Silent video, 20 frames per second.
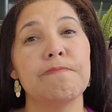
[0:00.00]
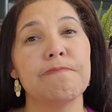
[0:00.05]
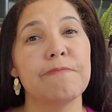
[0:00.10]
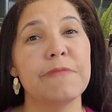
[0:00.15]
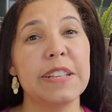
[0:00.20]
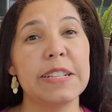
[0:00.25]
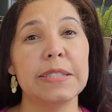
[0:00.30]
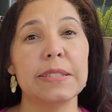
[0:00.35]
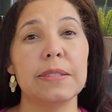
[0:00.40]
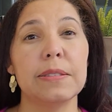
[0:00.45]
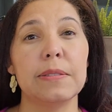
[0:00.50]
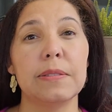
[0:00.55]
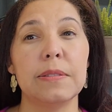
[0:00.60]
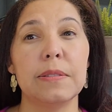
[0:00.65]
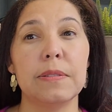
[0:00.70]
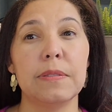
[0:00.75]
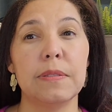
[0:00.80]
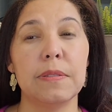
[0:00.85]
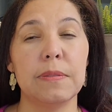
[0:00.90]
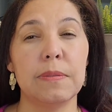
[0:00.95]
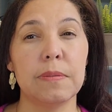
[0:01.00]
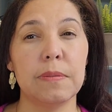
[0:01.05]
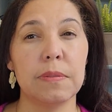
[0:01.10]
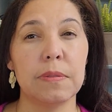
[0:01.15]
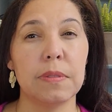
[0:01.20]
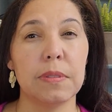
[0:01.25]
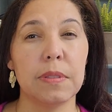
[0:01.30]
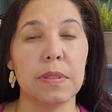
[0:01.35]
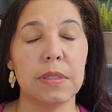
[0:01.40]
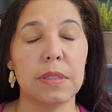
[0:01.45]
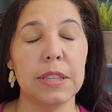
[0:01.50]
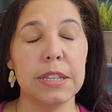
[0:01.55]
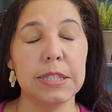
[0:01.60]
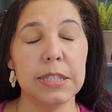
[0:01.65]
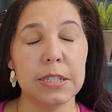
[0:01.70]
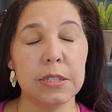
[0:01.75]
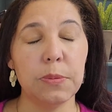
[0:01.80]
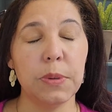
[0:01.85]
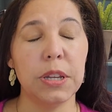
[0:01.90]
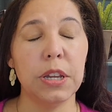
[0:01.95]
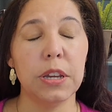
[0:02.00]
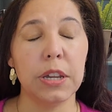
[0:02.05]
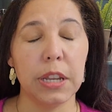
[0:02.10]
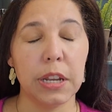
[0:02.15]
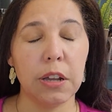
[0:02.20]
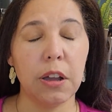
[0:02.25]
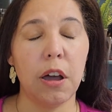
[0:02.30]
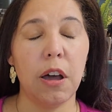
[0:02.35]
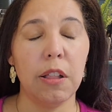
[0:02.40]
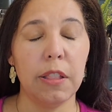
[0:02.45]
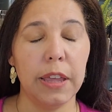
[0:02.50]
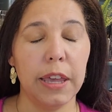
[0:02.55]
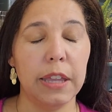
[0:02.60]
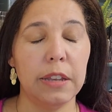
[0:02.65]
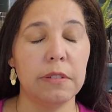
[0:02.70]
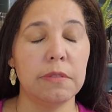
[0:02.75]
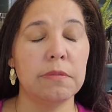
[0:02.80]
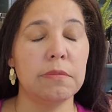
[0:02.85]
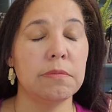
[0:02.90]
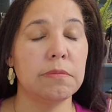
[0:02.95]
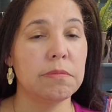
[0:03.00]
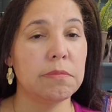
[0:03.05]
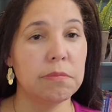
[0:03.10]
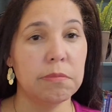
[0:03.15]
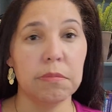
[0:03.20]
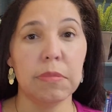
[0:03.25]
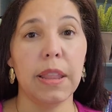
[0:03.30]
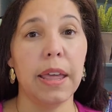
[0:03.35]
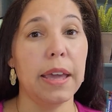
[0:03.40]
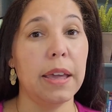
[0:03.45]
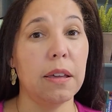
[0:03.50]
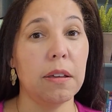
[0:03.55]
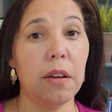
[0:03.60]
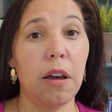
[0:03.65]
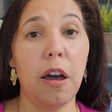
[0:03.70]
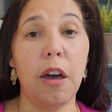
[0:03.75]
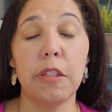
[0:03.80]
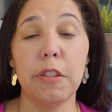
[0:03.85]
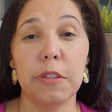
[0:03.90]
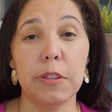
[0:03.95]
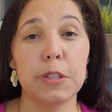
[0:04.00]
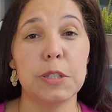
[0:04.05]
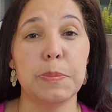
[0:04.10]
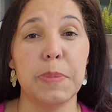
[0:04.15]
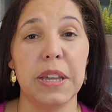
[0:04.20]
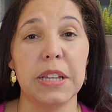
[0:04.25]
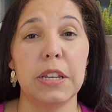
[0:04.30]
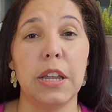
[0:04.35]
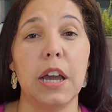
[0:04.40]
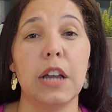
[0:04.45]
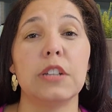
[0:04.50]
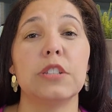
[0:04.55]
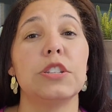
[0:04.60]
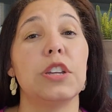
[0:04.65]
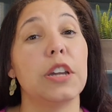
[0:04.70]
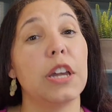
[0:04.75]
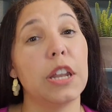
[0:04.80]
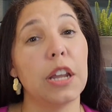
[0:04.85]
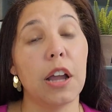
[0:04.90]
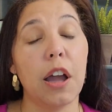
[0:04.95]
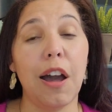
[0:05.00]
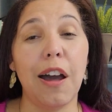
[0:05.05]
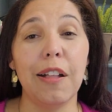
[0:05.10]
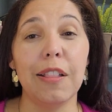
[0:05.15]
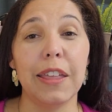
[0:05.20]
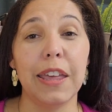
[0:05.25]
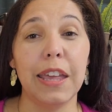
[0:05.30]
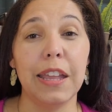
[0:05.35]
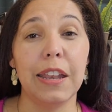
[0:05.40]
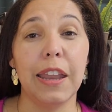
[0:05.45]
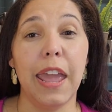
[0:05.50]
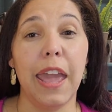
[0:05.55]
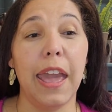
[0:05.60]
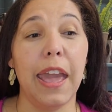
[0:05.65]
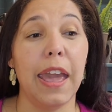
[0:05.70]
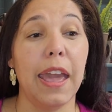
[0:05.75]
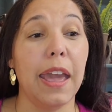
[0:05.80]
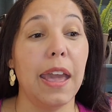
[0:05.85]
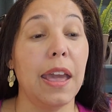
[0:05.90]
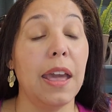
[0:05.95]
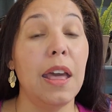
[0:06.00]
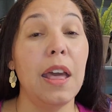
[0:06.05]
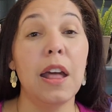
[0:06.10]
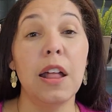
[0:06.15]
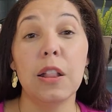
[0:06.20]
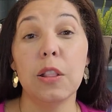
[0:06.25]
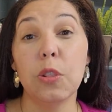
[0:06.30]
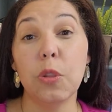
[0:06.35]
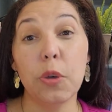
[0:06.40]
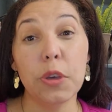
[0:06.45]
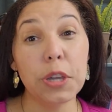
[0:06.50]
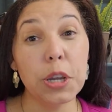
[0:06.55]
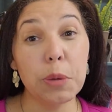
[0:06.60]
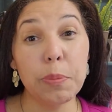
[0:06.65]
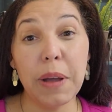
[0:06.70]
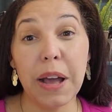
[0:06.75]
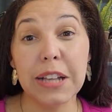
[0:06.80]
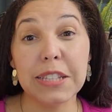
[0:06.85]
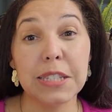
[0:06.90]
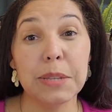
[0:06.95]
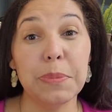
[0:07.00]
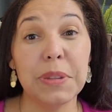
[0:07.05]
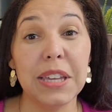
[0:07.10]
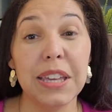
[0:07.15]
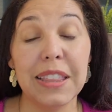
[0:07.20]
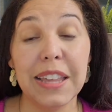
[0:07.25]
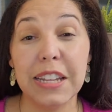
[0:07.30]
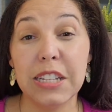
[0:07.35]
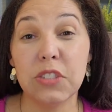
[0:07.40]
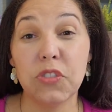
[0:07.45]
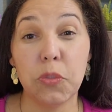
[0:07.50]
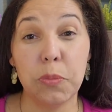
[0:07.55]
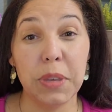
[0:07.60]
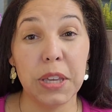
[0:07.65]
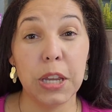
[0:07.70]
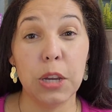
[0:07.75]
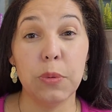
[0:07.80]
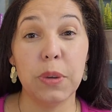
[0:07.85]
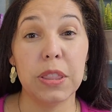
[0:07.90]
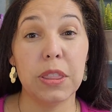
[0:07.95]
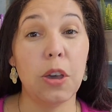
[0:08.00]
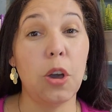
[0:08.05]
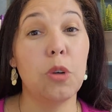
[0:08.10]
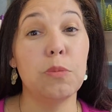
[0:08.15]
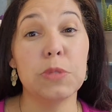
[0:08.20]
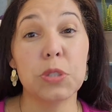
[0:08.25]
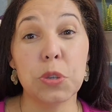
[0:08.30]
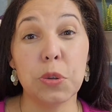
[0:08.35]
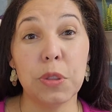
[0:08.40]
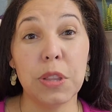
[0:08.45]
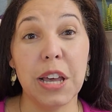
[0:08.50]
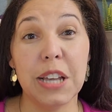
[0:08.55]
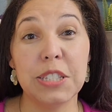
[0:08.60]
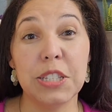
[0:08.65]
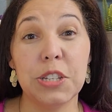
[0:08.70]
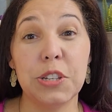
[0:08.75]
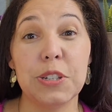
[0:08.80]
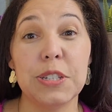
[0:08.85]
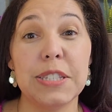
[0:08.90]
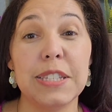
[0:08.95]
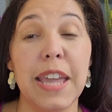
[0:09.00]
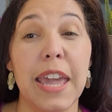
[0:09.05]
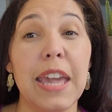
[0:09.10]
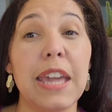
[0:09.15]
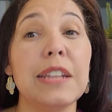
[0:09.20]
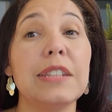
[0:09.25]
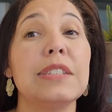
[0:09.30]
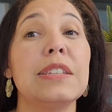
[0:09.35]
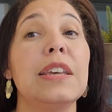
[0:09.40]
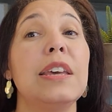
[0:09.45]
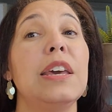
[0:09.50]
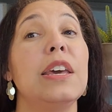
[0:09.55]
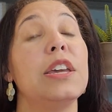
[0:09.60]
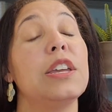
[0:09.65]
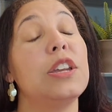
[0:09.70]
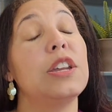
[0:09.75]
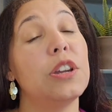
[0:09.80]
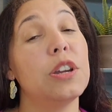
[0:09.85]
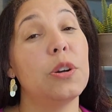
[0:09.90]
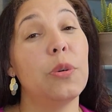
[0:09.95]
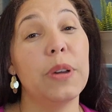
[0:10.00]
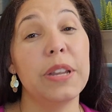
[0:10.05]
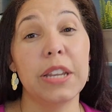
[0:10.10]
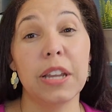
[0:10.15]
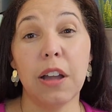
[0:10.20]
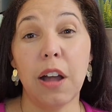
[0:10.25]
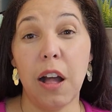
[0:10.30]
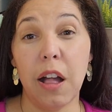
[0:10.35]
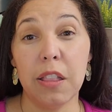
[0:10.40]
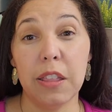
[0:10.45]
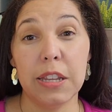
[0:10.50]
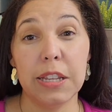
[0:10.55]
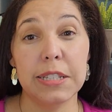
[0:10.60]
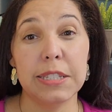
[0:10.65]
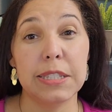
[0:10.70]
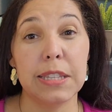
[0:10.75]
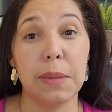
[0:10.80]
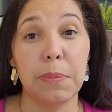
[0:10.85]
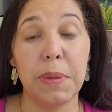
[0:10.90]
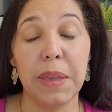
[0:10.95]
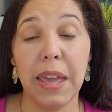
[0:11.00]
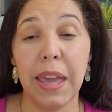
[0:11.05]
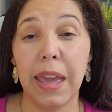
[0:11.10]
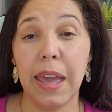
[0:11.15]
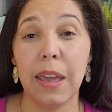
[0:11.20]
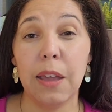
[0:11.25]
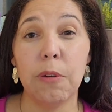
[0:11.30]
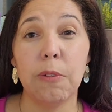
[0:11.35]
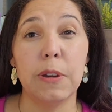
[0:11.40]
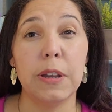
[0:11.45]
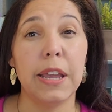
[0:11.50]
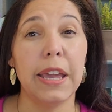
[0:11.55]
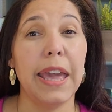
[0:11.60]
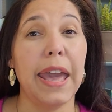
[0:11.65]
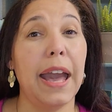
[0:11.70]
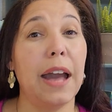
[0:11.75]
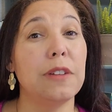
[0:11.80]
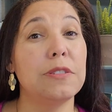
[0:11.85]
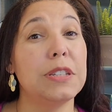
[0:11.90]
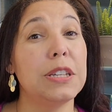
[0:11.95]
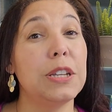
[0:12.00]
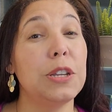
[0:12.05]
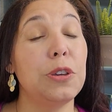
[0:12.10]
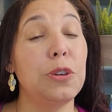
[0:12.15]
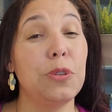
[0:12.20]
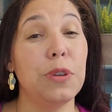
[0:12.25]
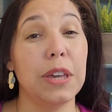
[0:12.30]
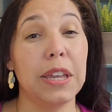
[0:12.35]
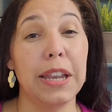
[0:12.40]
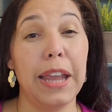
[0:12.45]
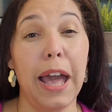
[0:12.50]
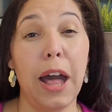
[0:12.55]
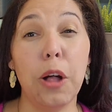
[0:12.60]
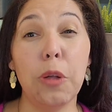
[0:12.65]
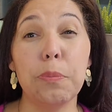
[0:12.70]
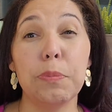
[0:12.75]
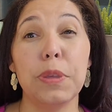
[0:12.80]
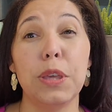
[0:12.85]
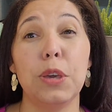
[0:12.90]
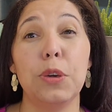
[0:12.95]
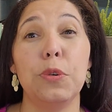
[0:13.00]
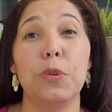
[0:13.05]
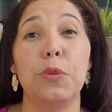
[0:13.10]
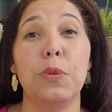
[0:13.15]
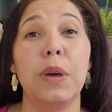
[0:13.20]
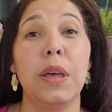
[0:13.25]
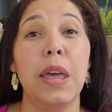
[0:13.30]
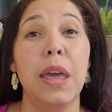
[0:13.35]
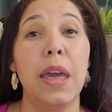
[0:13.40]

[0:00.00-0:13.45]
This this is when you're going to call in like all of those big dogs. You're going to call in a lawyer possibly that is familiar with the homeschool laws in your state. You're going to call in a CPA or an accountant who can help you